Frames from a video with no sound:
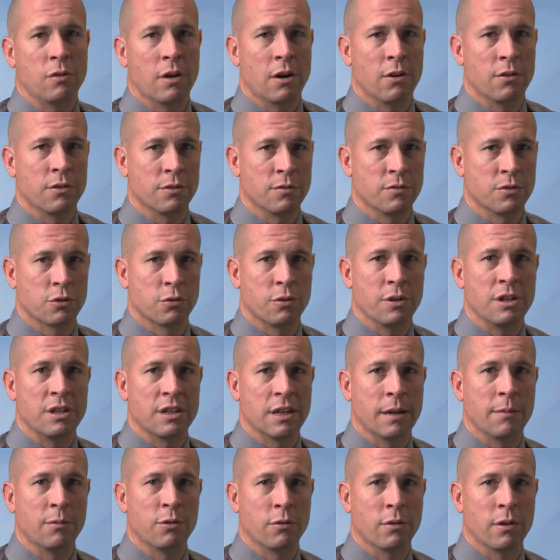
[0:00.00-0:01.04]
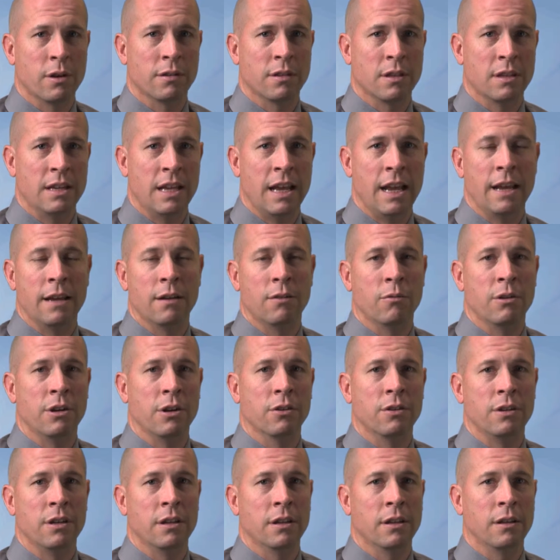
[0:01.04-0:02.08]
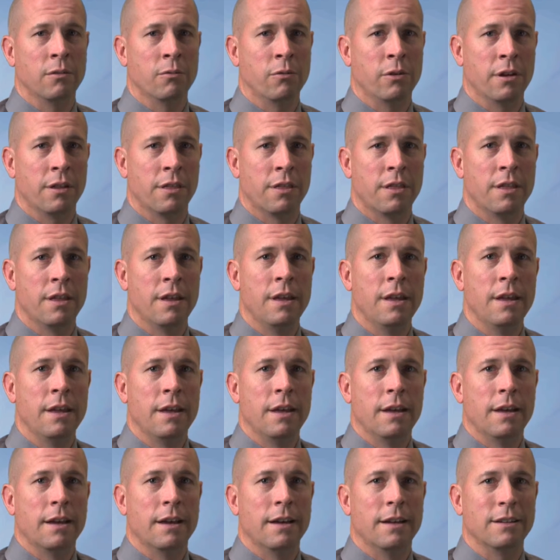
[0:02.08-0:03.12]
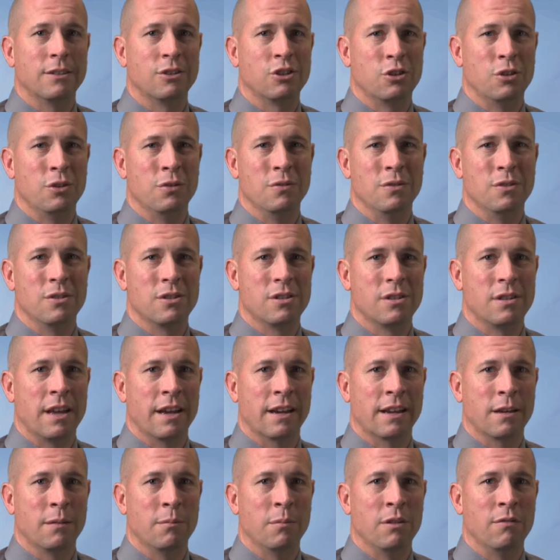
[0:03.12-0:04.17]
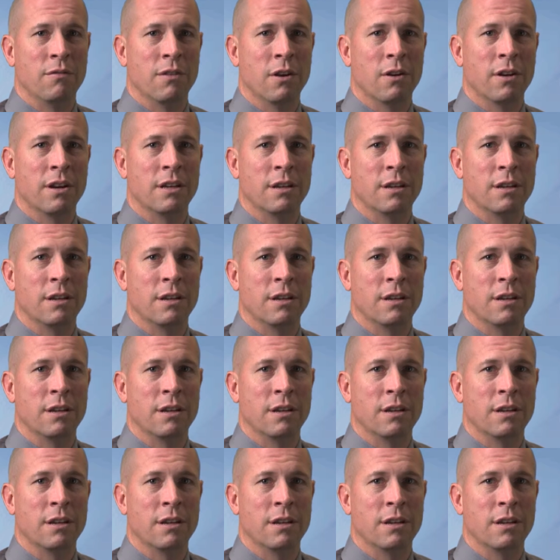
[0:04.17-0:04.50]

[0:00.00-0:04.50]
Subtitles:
hours of screen time throughout the day, and when you're dealing with students, that can be very